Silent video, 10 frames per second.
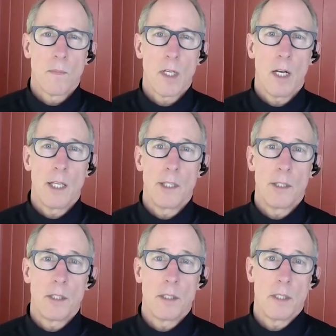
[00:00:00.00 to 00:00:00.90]

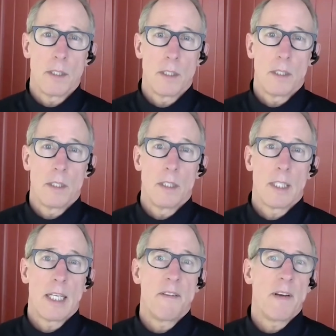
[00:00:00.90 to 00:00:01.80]
The
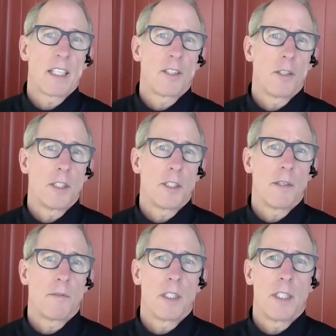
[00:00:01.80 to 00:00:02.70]
key factor that's
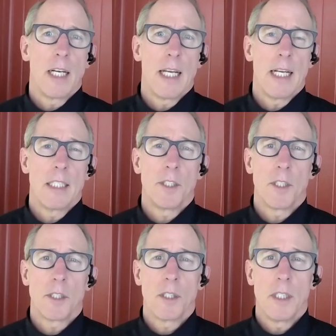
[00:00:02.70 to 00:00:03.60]
different today is
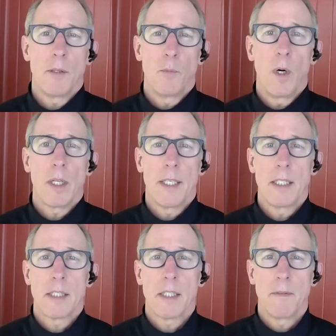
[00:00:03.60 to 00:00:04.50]
just the
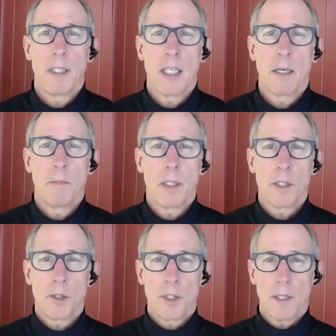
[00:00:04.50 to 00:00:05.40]
willingness of the government to
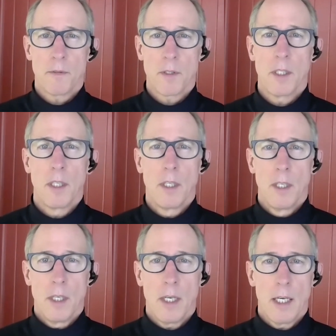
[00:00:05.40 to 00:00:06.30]
shift
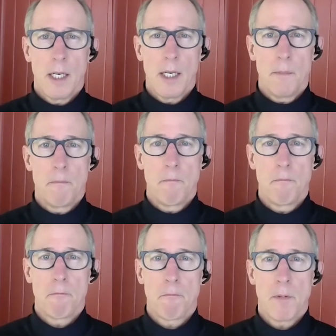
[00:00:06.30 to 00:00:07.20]

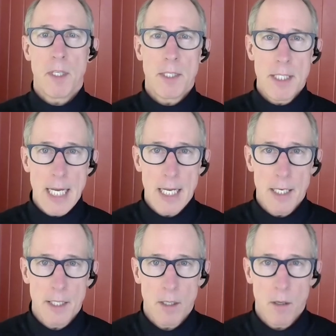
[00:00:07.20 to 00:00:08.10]
the debt
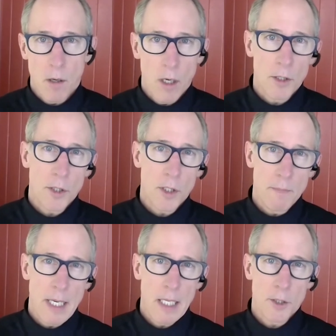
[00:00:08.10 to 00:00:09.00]
onto the
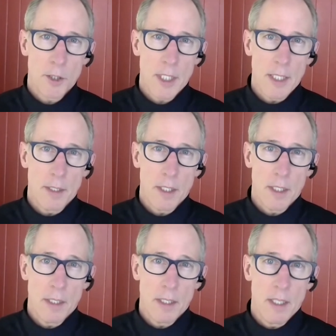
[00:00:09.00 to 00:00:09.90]
balance sheet,
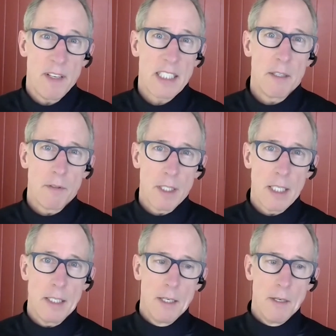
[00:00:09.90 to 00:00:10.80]

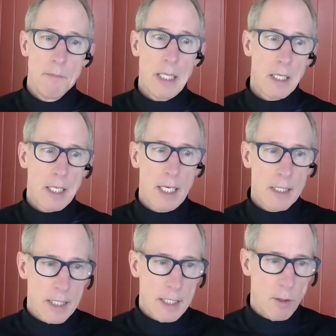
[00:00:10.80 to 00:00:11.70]
effectively
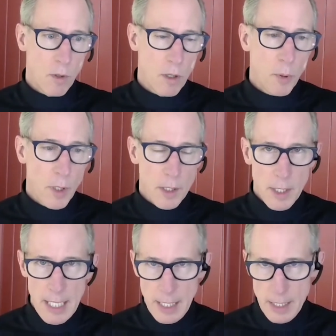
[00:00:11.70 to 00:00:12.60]
penalizing or putting
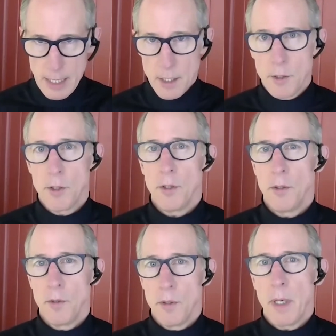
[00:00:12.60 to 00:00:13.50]
that
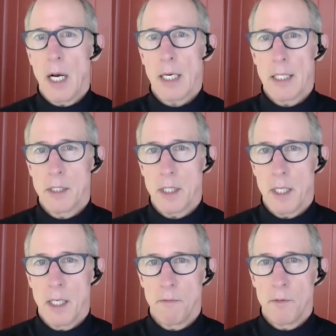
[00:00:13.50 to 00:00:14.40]
into the pockets
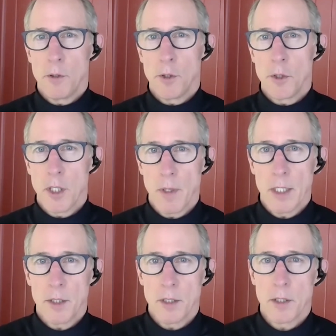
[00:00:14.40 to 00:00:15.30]
of future
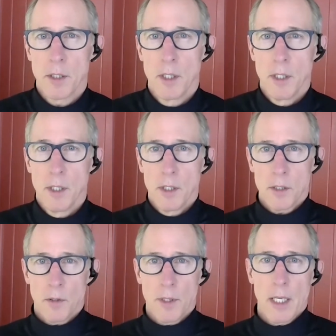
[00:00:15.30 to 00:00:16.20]
generations.
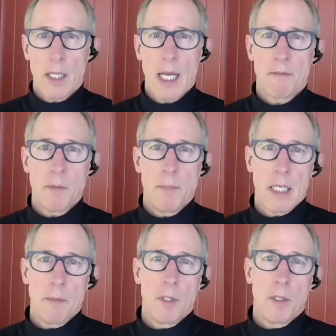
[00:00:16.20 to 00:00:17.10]
So they'll have to pick
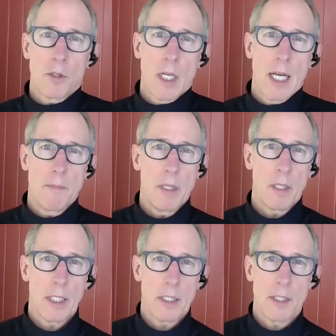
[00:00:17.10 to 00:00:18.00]
up those
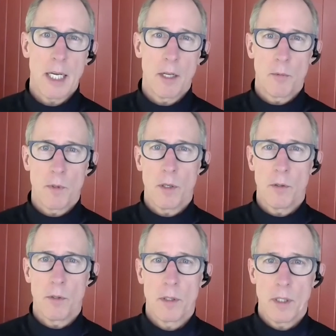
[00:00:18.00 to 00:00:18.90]
liabilities down the
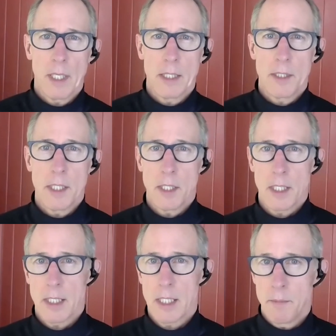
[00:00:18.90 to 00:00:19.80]
road, and that's either going
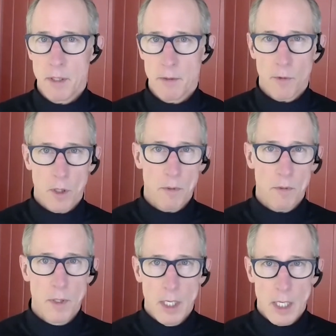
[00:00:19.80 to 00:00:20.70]
to come in the form of
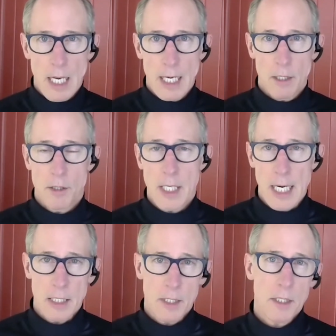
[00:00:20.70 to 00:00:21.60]
higher
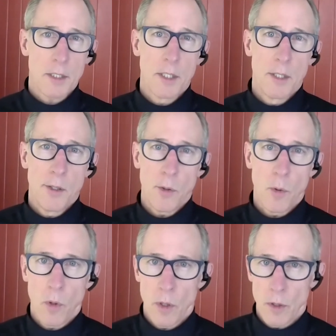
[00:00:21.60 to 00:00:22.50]
taxes
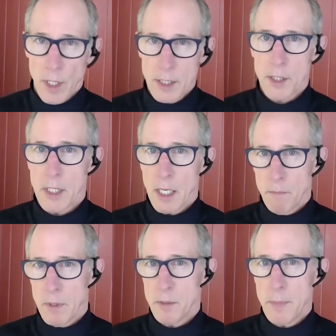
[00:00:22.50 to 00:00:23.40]
or less
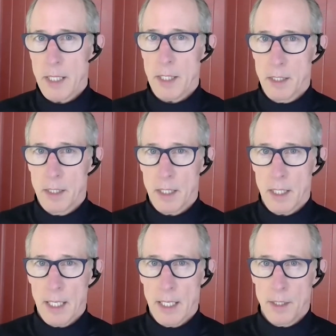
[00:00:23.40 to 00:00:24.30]
government spending.
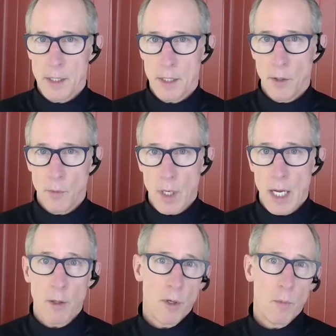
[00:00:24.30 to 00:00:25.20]
And I
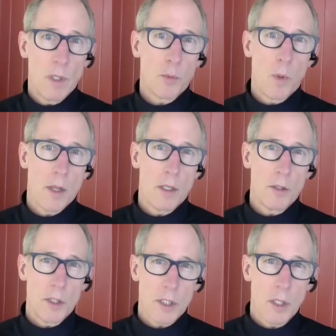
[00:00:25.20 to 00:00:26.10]
don't know which one of
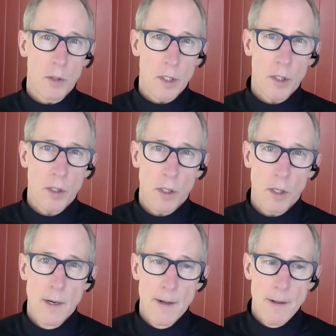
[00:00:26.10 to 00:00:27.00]
those is going to occur,
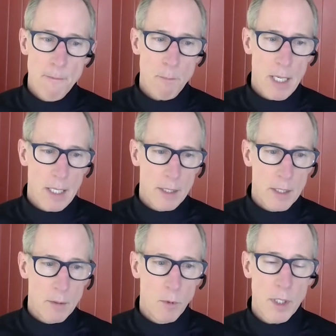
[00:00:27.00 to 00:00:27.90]
but
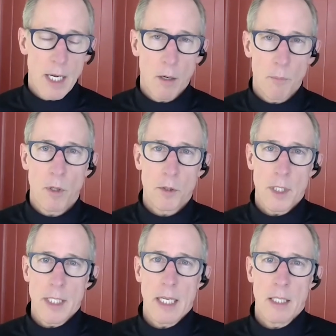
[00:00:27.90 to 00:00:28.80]
we're now approaching
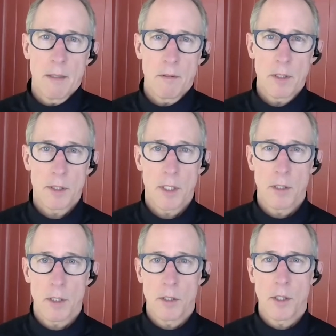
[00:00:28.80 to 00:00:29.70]
debt levels that are
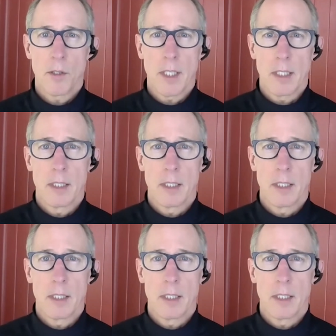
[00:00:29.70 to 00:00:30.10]
concerning.